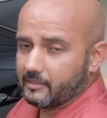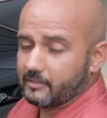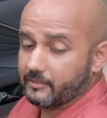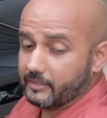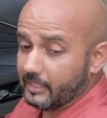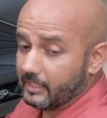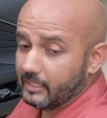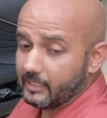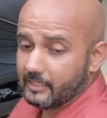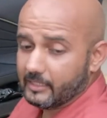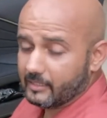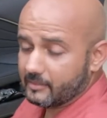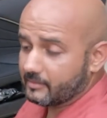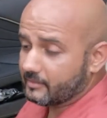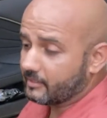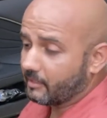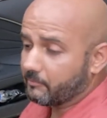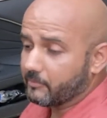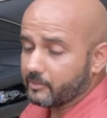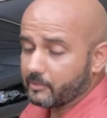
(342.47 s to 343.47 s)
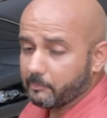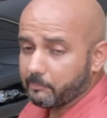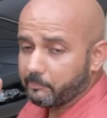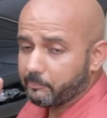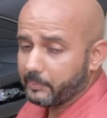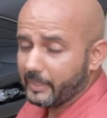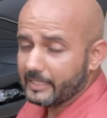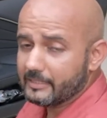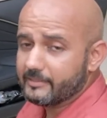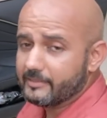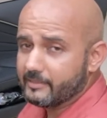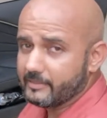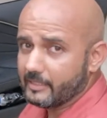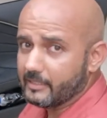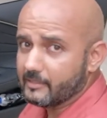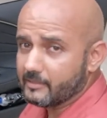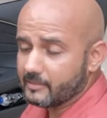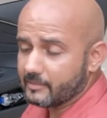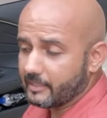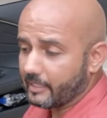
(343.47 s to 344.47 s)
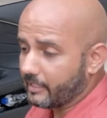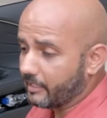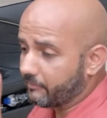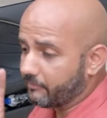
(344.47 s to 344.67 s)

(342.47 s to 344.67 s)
really some of the best seats that